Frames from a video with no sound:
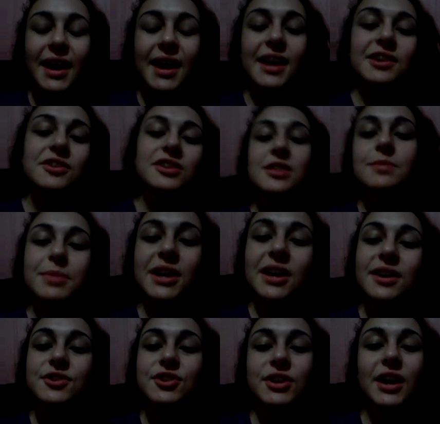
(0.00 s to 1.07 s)
And just
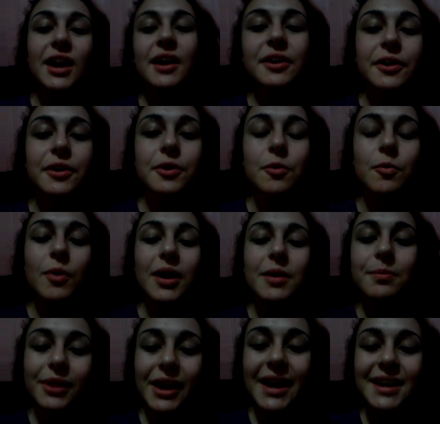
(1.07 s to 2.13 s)
because you can't go to one
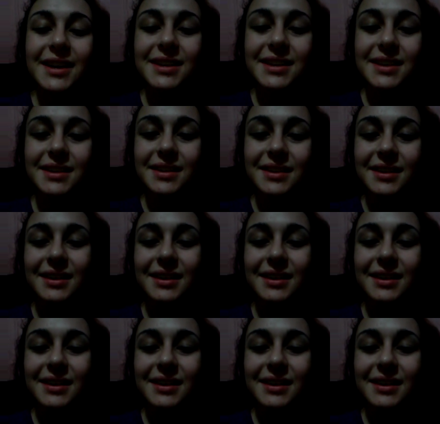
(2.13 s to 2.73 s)
place,